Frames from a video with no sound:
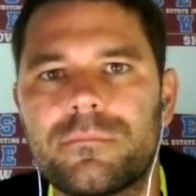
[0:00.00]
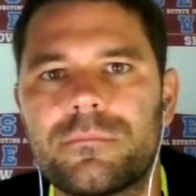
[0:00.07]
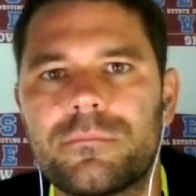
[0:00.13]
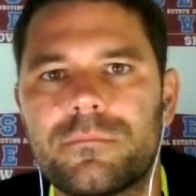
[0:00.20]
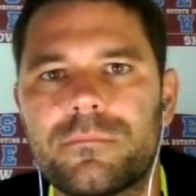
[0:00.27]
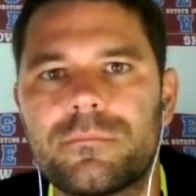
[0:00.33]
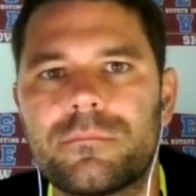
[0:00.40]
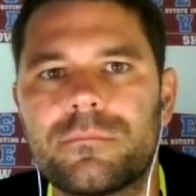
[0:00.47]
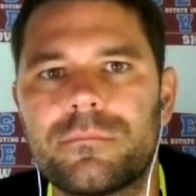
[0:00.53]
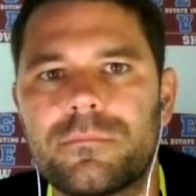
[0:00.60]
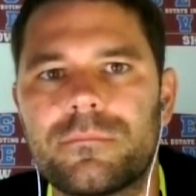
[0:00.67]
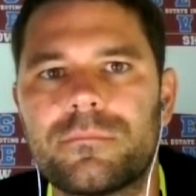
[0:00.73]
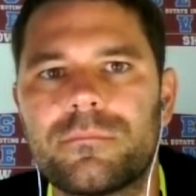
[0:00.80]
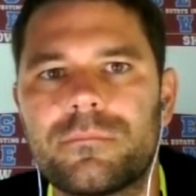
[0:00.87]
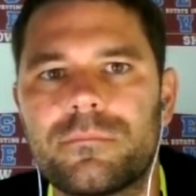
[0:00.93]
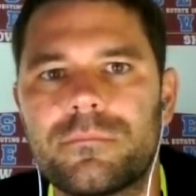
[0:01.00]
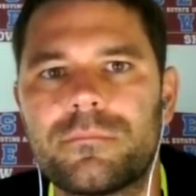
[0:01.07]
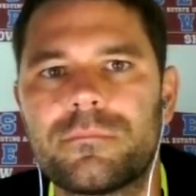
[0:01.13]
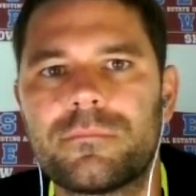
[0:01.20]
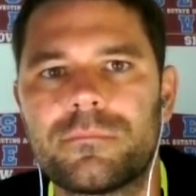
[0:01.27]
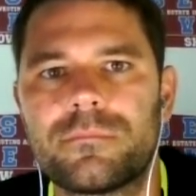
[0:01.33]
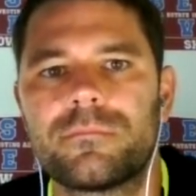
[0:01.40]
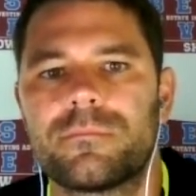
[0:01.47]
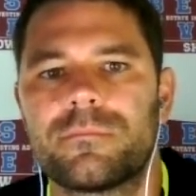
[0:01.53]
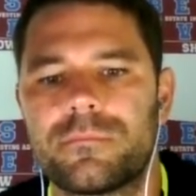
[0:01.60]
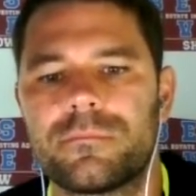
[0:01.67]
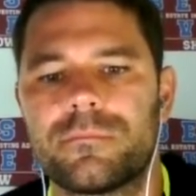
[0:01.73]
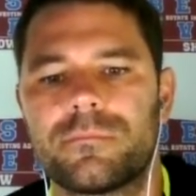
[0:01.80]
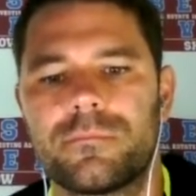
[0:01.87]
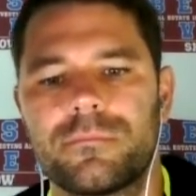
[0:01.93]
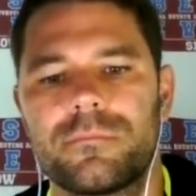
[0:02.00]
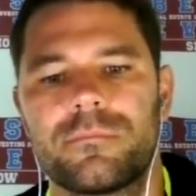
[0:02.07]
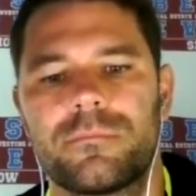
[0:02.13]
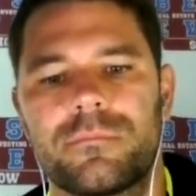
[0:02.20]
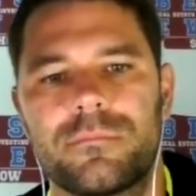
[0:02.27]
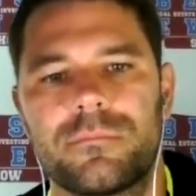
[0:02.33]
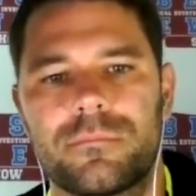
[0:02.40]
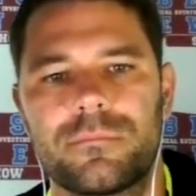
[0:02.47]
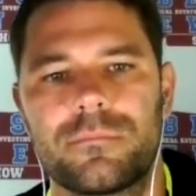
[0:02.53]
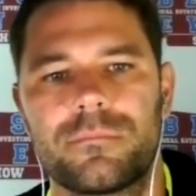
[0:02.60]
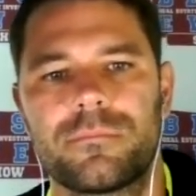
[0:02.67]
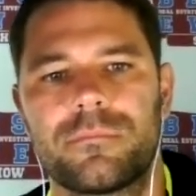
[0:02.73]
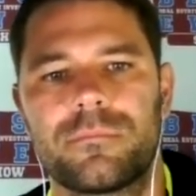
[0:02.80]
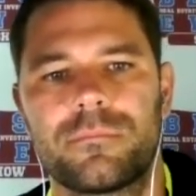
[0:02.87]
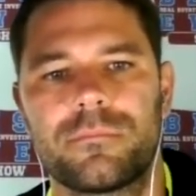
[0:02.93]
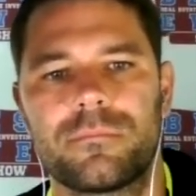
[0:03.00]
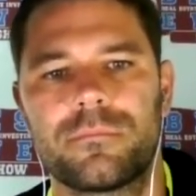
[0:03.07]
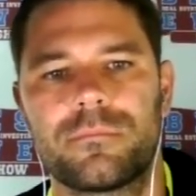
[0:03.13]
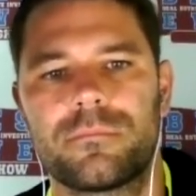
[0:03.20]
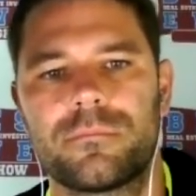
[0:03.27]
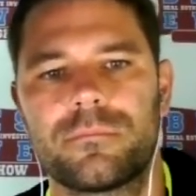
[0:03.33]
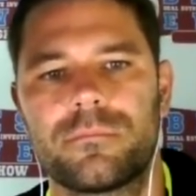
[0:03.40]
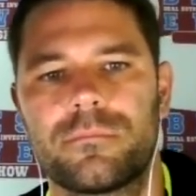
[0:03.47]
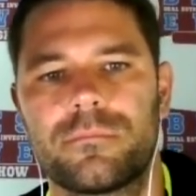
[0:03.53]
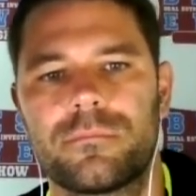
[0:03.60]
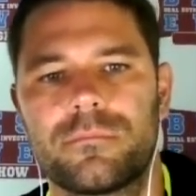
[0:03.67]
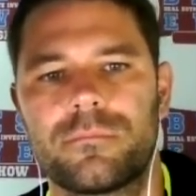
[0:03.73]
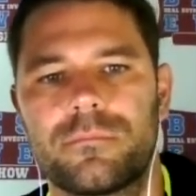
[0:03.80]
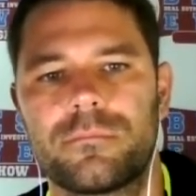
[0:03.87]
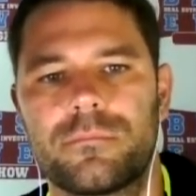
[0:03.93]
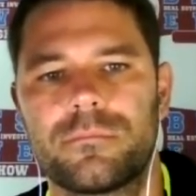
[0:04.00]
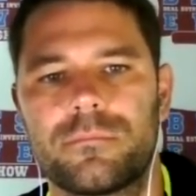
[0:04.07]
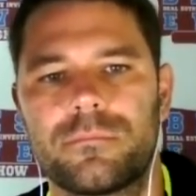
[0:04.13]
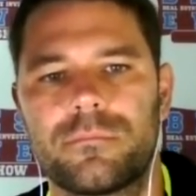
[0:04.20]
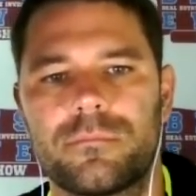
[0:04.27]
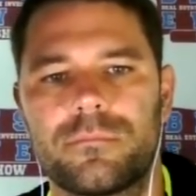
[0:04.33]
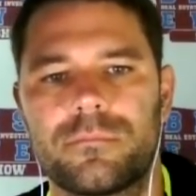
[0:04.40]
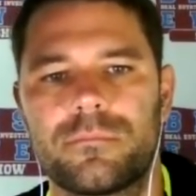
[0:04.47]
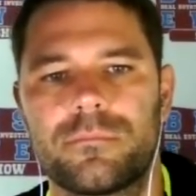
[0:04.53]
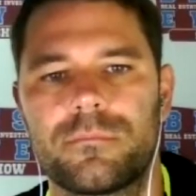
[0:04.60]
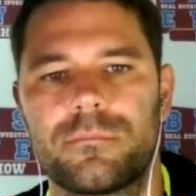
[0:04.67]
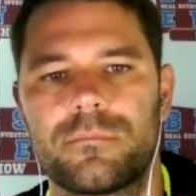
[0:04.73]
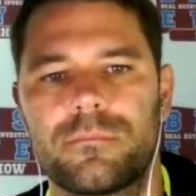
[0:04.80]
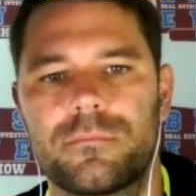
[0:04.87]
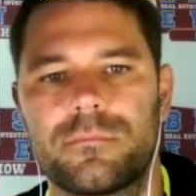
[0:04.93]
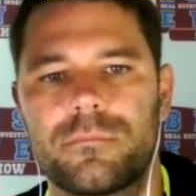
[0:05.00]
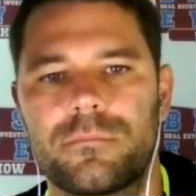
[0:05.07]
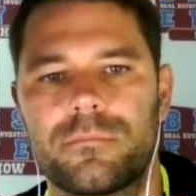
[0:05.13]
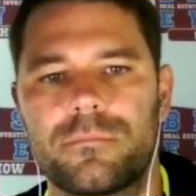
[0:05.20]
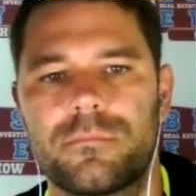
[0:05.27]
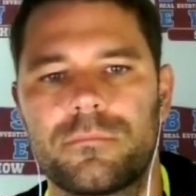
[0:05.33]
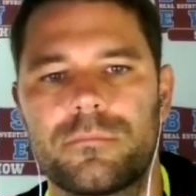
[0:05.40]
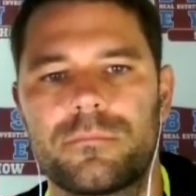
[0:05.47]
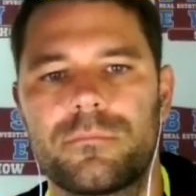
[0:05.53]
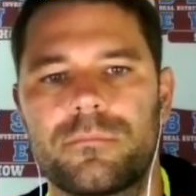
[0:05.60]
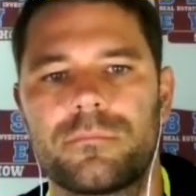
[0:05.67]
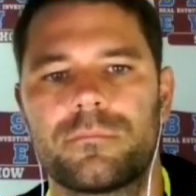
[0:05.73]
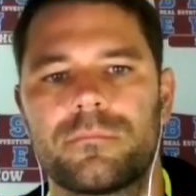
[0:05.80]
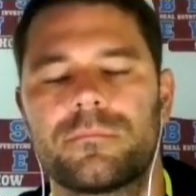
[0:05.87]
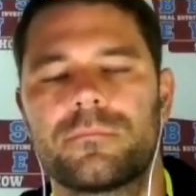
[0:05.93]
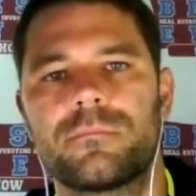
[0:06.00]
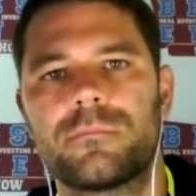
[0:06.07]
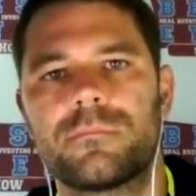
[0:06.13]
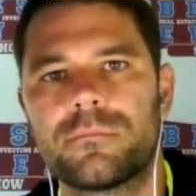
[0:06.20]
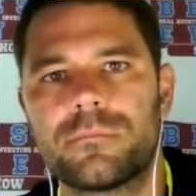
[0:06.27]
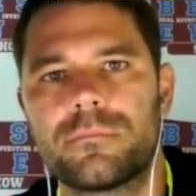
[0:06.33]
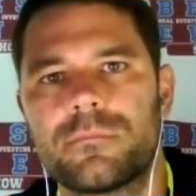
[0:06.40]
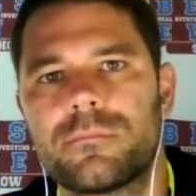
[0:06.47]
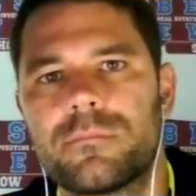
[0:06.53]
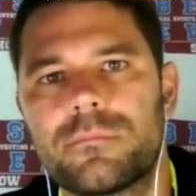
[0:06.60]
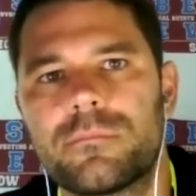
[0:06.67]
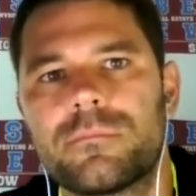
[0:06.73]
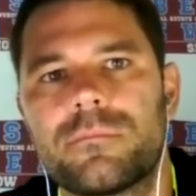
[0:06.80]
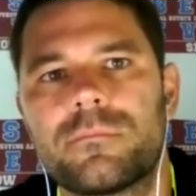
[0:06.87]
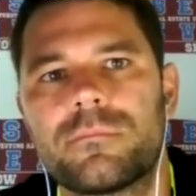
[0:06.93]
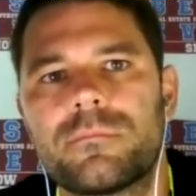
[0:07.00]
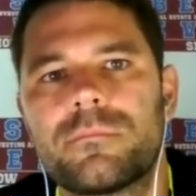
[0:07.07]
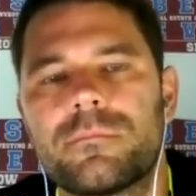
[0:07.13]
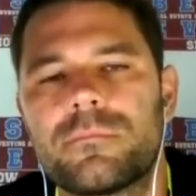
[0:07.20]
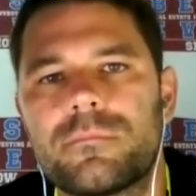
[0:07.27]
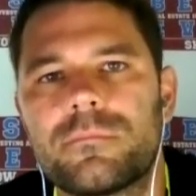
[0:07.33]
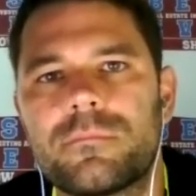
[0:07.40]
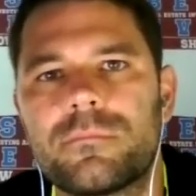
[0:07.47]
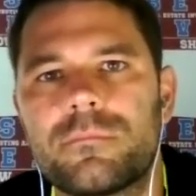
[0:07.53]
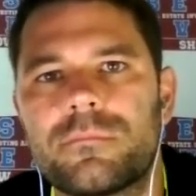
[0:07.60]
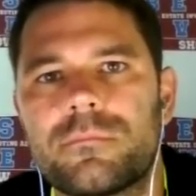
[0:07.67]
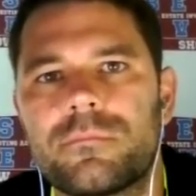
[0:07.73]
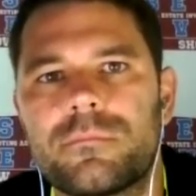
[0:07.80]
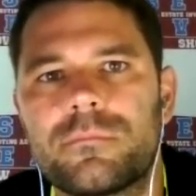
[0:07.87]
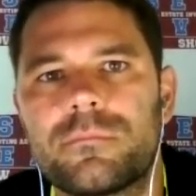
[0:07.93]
(not speaking)